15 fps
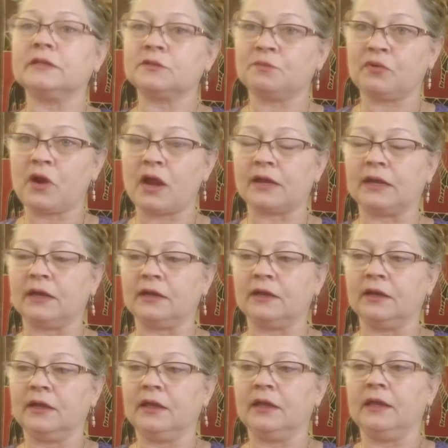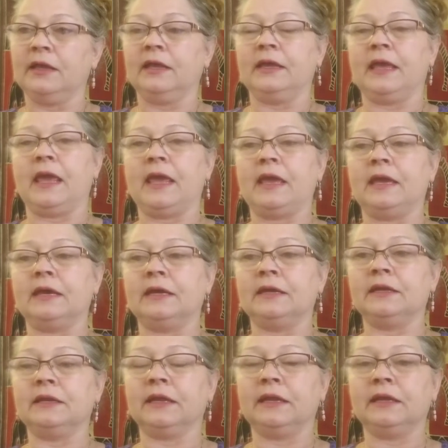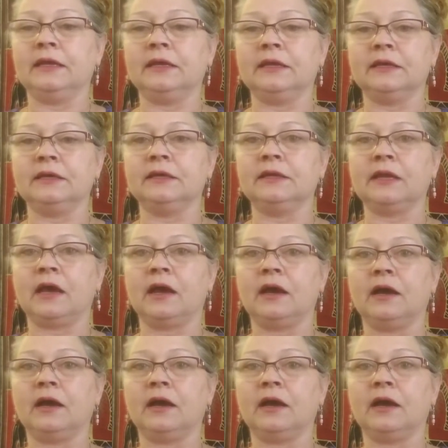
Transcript: it's prana. And in